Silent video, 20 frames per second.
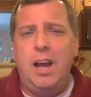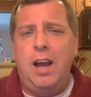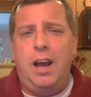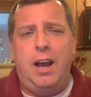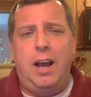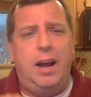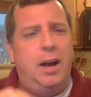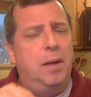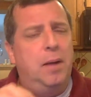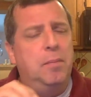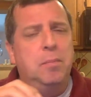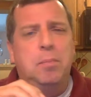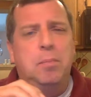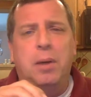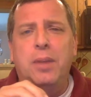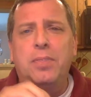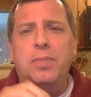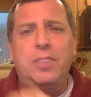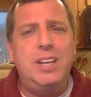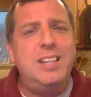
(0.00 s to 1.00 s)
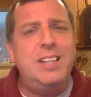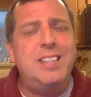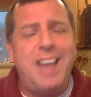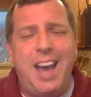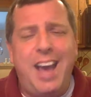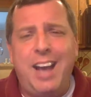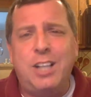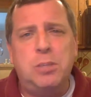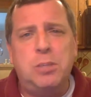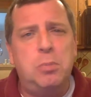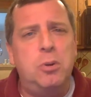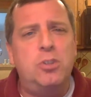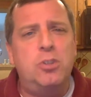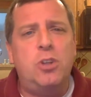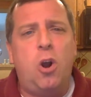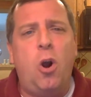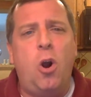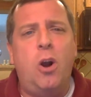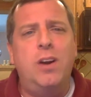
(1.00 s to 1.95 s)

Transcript: But these experts are